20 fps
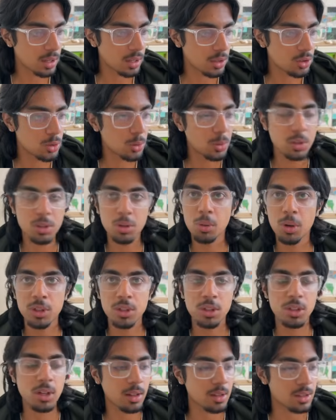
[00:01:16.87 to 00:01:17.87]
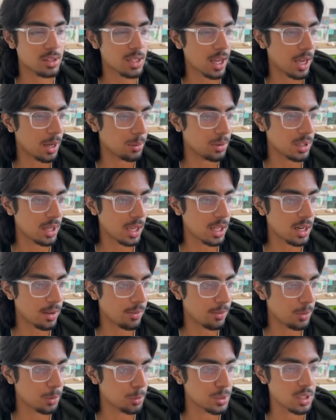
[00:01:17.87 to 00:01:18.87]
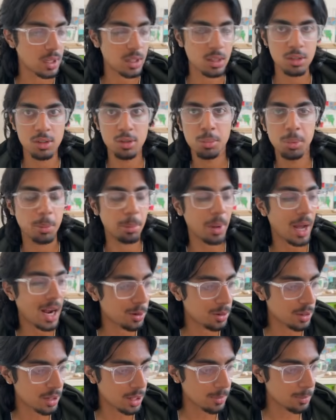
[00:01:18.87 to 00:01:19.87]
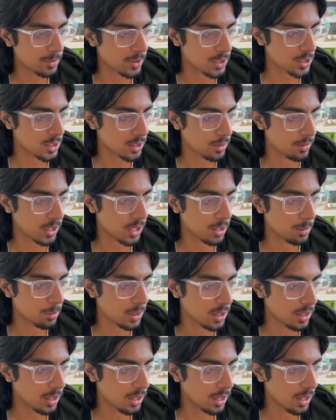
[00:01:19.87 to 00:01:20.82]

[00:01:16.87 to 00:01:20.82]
to a $200 set. I would get it if it was like a super powered up version of Nia, but